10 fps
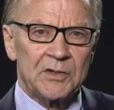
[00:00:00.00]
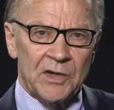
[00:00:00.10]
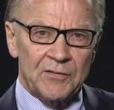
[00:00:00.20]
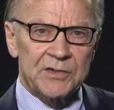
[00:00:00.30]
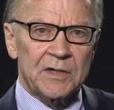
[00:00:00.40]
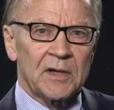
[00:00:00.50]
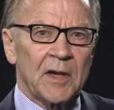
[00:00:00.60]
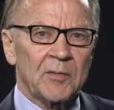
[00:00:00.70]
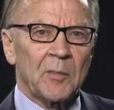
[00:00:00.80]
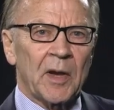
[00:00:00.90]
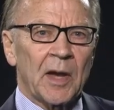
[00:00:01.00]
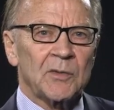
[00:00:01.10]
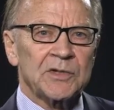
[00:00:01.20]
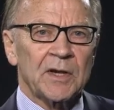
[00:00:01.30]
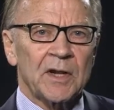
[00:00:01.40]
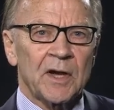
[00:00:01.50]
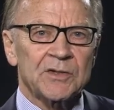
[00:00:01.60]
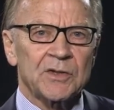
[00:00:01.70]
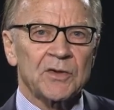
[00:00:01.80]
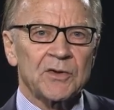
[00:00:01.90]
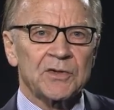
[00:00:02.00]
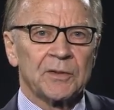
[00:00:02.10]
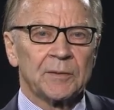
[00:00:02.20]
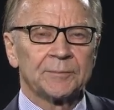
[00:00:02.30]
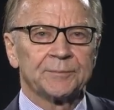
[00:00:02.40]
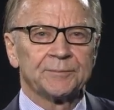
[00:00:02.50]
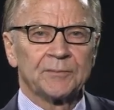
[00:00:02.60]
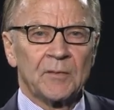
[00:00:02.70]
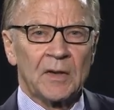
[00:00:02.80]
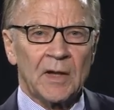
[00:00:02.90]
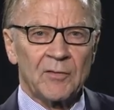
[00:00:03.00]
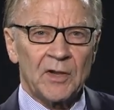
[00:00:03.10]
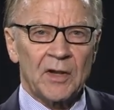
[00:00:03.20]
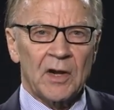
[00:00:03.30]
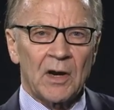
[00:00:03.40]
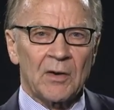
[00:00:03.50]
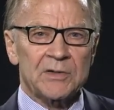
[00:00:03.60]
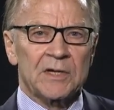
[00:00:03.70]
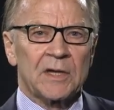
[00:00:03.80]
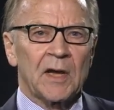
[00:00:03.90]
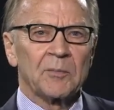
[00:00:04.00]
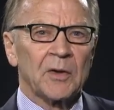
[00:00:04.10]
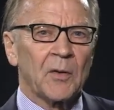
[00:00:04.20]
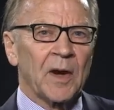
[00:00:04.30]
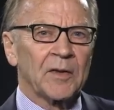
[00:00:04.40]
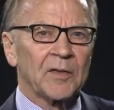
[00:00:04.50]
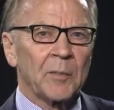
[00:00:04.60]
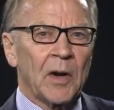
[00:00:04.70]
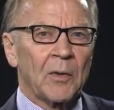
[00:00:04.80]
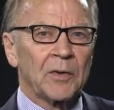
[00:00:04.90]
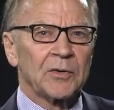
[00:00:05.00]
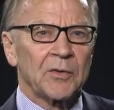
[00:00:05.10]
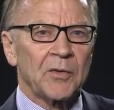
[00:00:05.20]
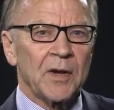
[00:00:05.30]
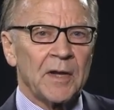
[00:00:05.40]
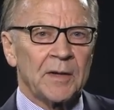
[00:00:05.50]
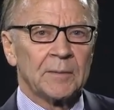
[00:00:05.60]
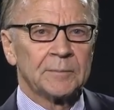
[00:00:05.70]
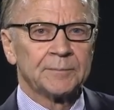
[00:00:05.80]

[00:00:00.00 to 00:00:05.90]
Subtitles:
Jefferson claimed the bank was unconstitutional, given that Congress had not been granted the power to create it.